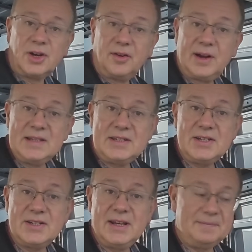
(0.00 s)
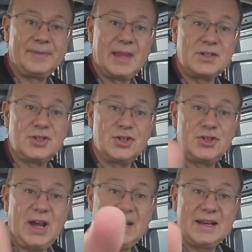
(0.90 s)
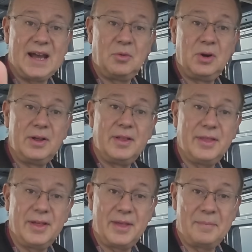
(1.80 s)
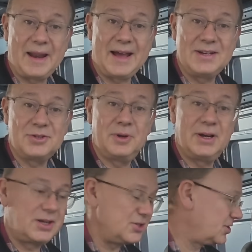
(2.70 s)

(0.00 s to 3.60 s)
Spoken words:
all right, isn't it? Let's just check now that the blinds work as